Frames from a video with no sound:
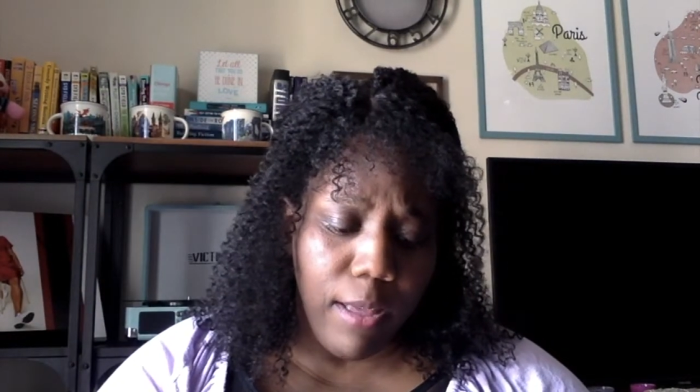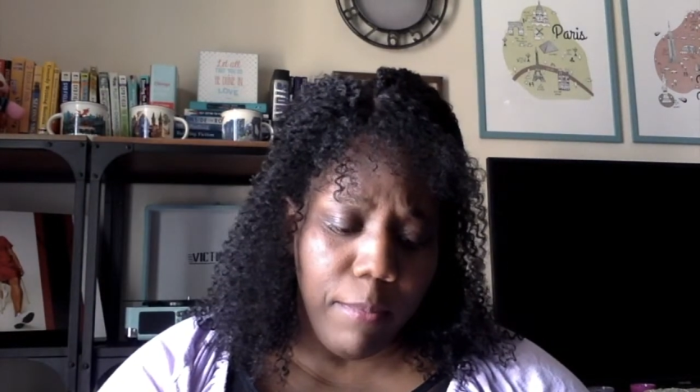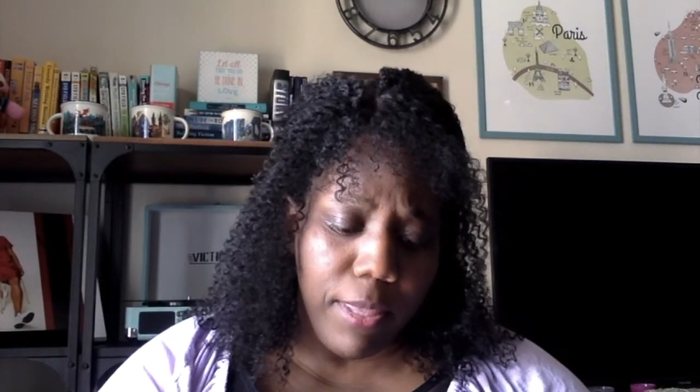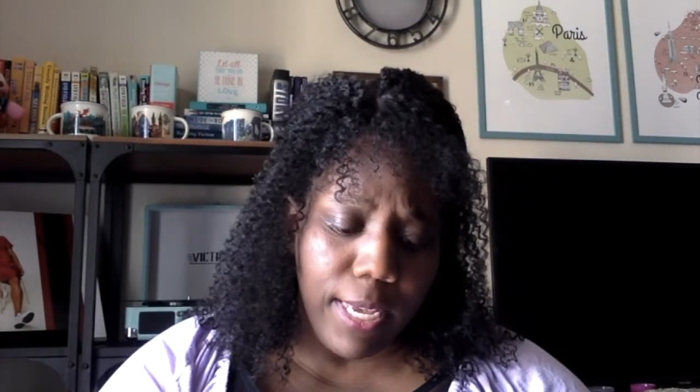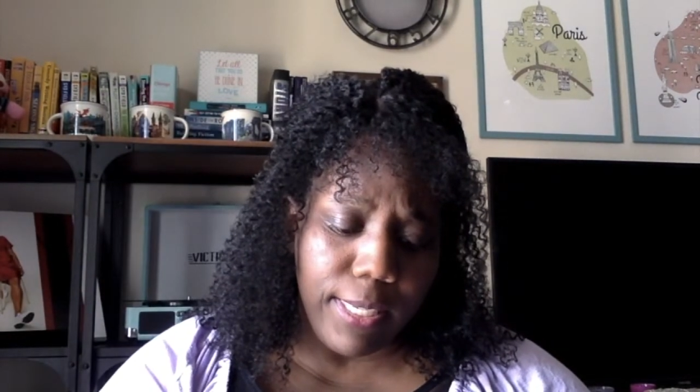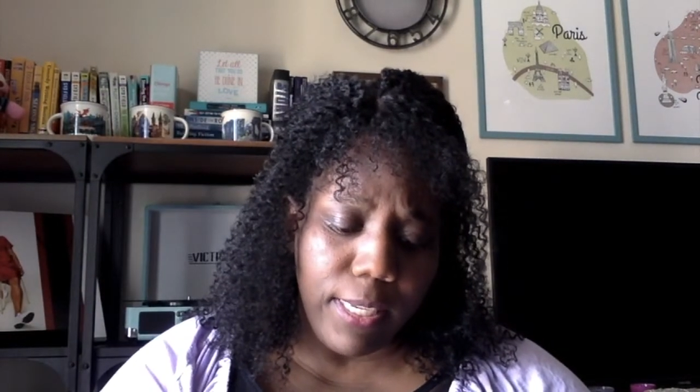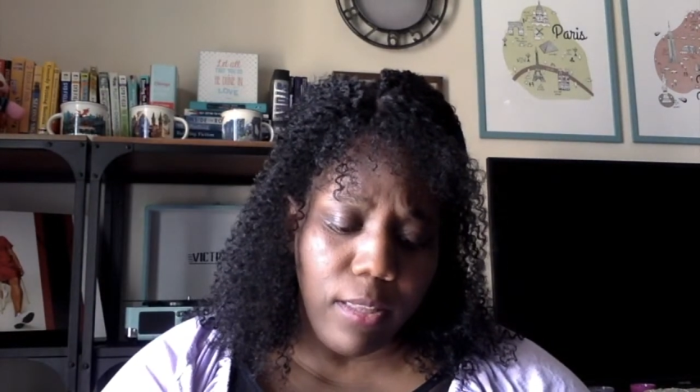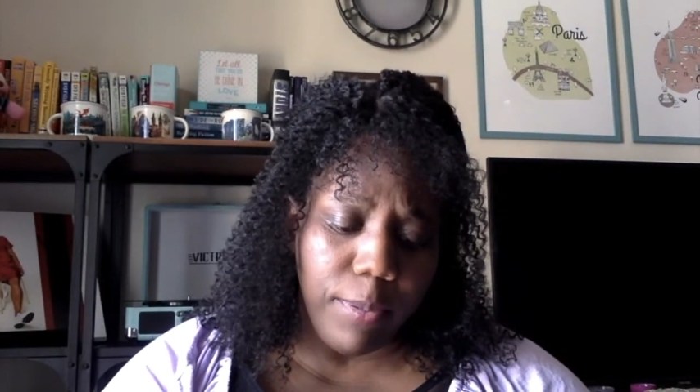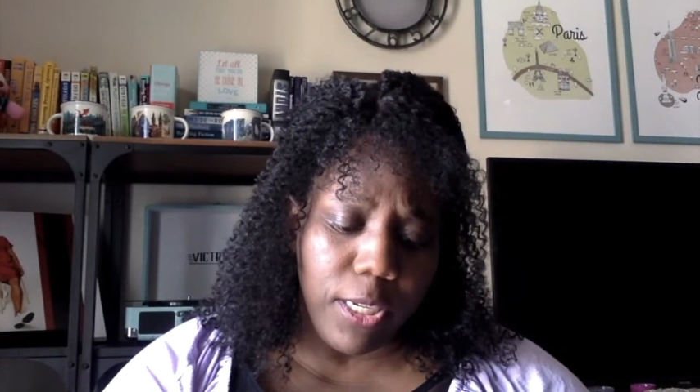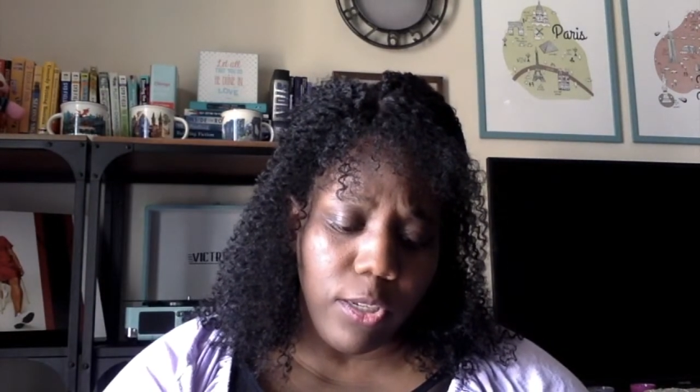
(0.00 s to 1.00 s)
They see
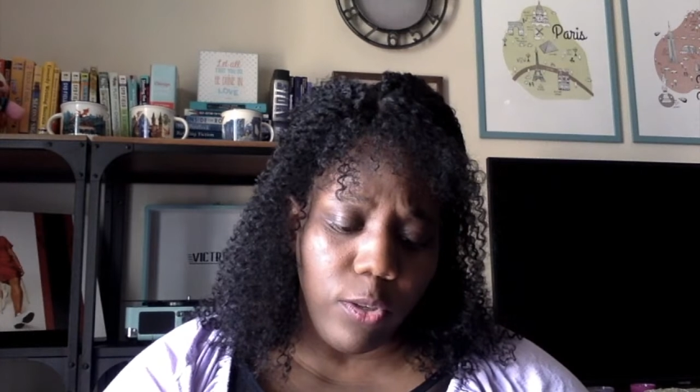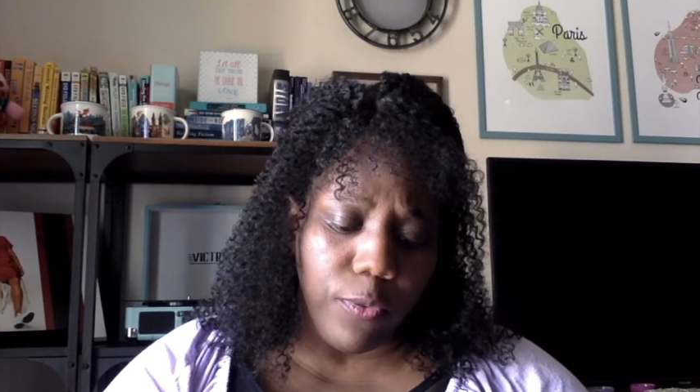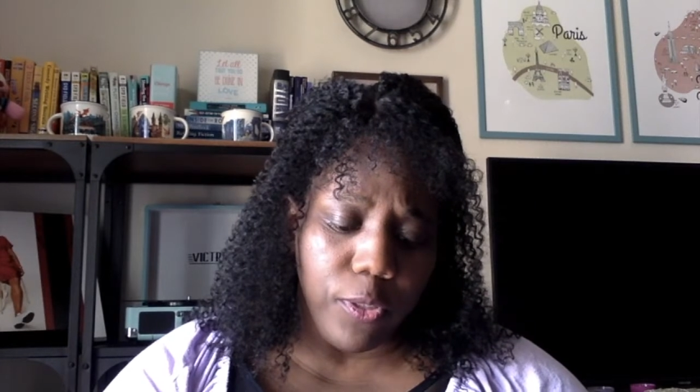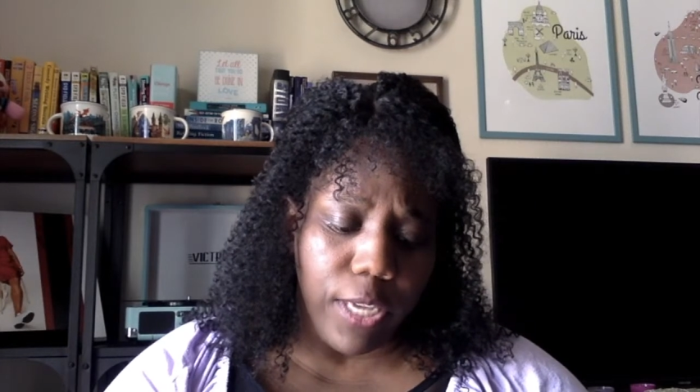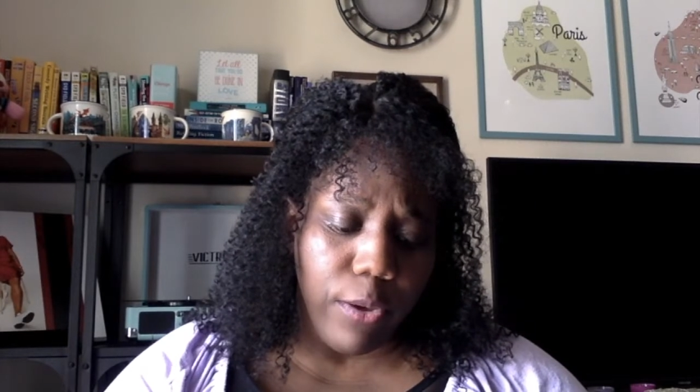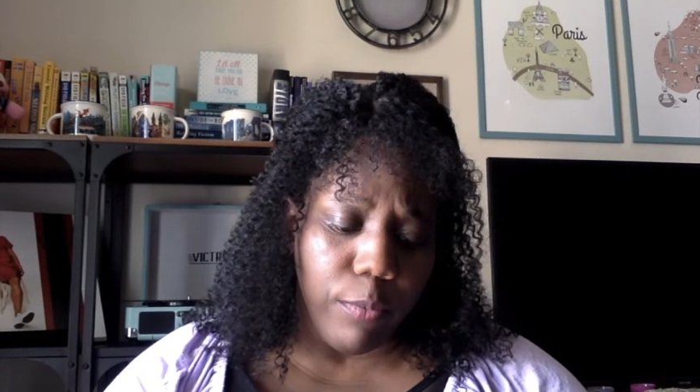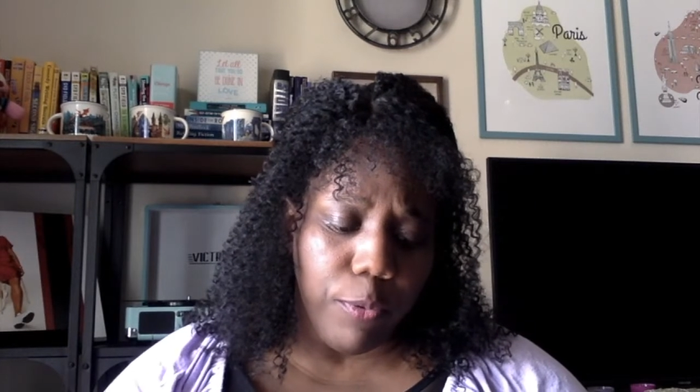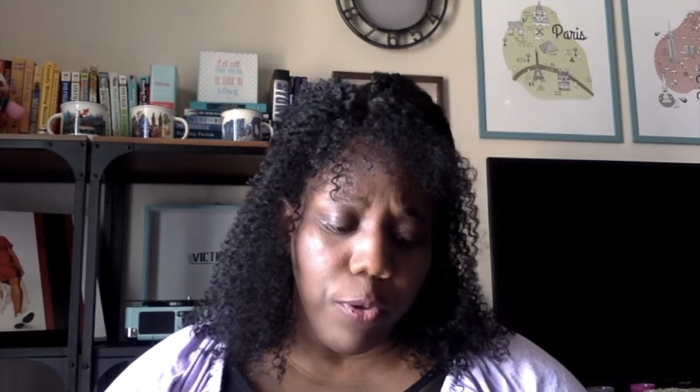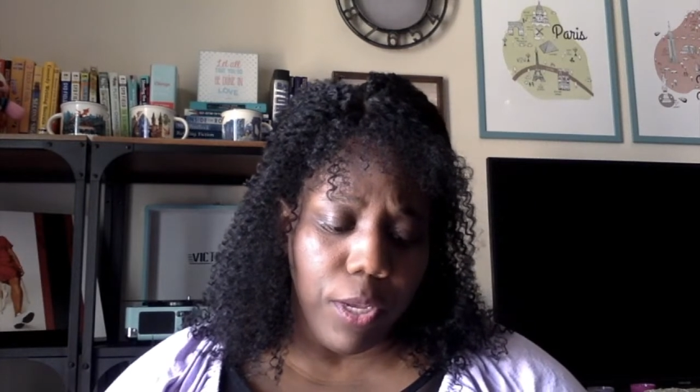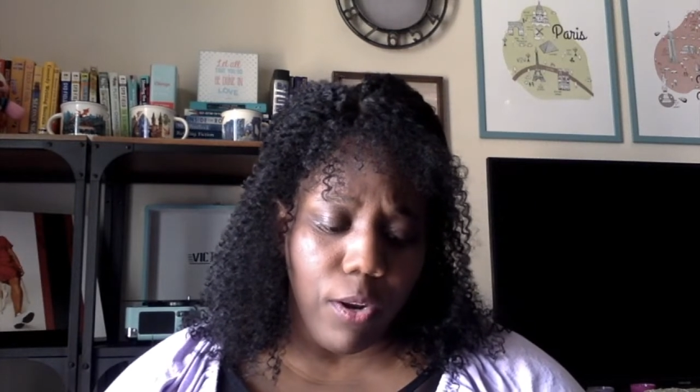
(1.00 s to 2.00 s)
the potential for sacred
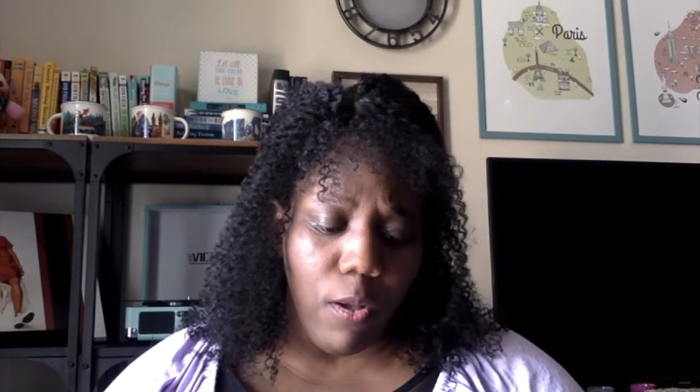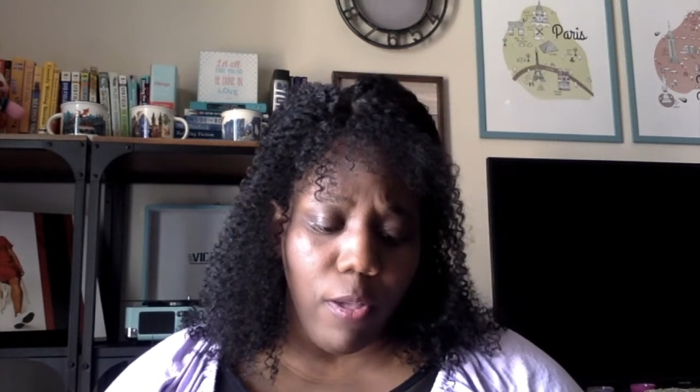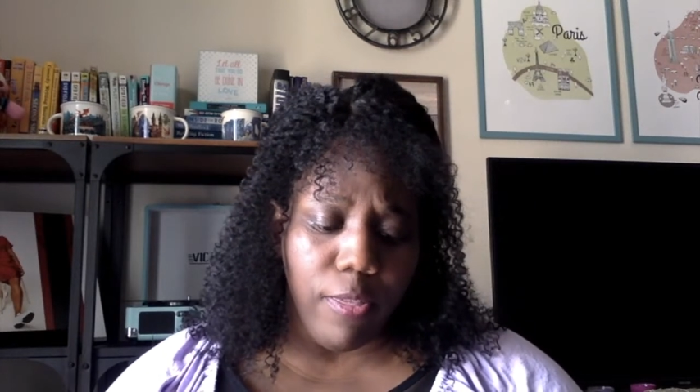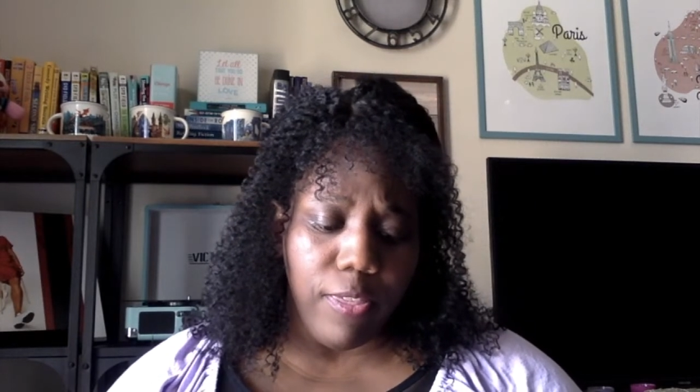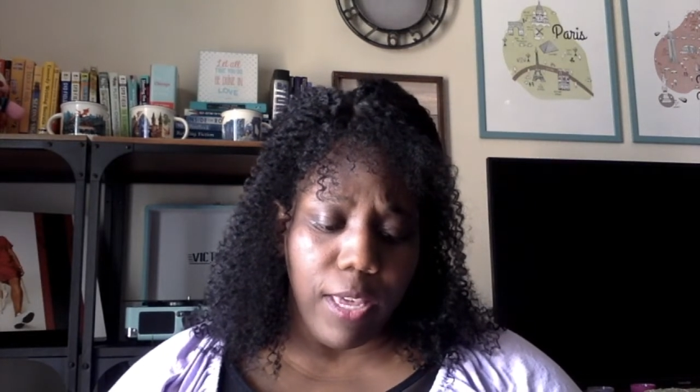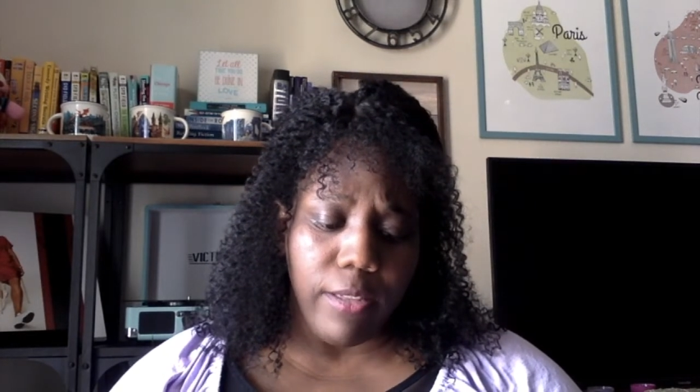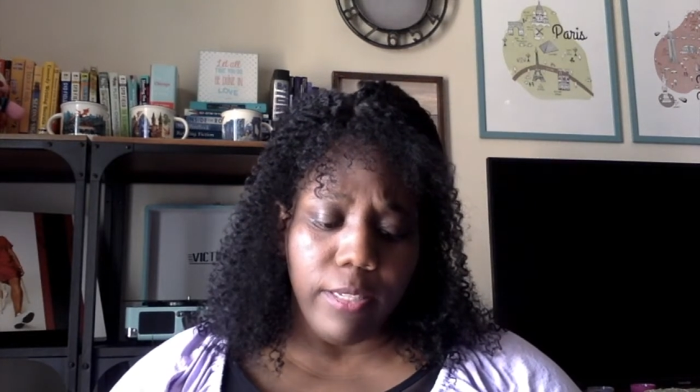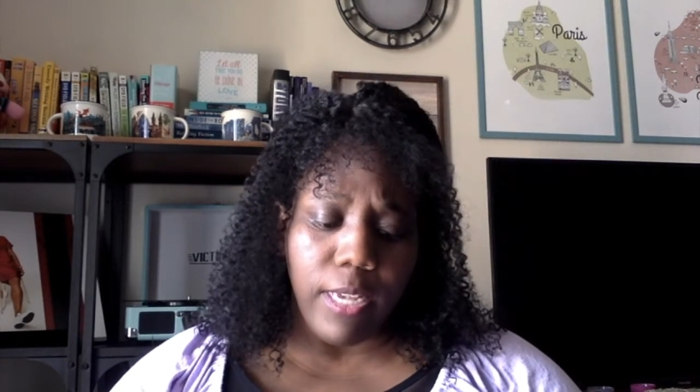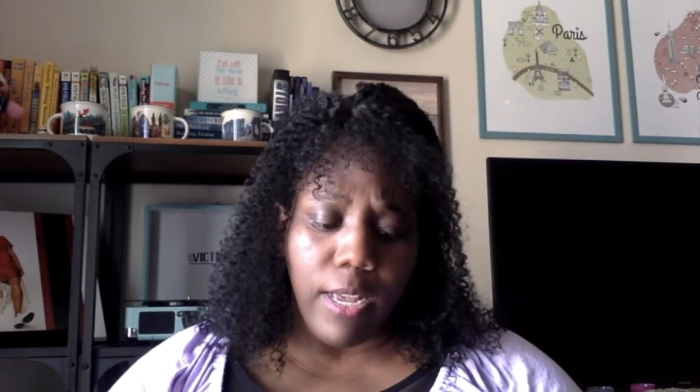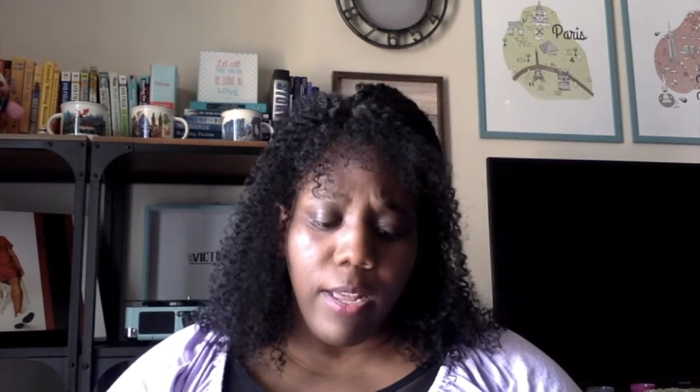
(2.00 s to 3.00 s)
beauty in all things.